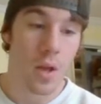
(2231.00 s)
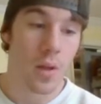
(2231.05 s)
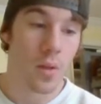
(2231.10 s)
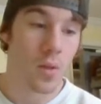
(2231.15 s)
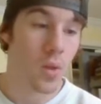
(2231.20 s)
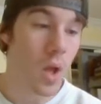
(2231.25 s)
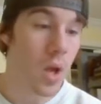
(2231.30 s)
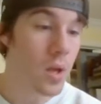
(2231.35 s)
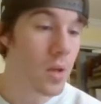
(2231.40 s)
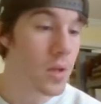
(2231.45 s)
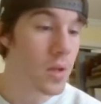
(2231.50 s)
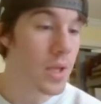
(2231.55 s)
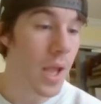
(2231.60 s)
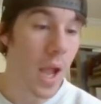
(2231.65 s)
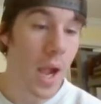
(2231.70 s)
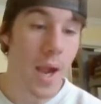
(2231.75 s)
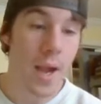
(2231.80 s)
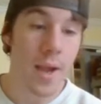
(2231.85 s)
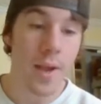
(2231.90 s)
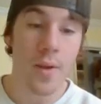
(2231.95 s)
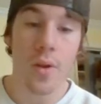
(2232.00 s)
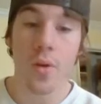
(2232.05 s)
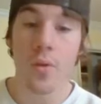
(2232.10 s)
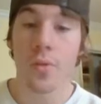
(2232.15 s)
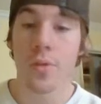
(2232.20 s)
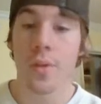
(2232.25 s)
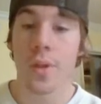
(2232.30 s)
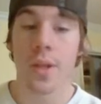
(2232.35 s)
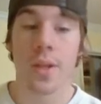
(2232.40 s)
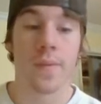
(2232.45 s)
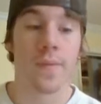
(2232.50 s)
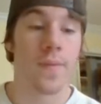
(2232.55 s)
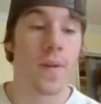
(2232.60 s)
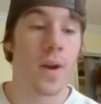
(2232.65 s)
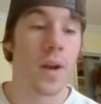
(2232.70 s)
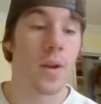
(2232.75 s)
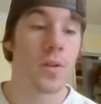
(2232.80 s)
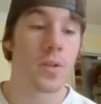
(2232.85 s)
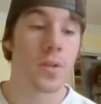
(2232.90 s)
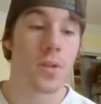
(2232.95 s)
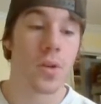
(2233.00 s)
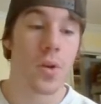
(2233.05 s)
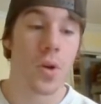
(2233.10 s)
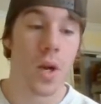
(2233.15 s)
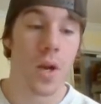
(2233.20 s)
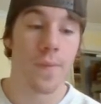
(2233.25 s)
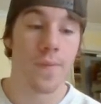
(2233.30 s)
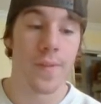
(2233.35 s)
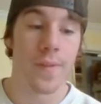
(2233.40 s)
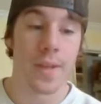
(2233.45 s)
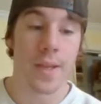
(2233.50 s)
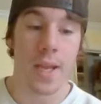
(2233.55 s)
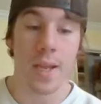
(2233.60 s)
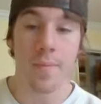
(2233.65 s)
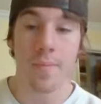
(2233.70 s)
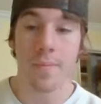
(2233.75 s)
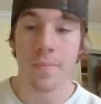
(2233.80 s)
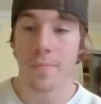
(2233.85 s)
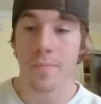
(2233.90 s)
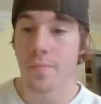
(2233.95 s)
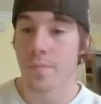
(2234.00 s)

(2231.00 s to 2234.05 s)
Luckily, I know the final score of the game,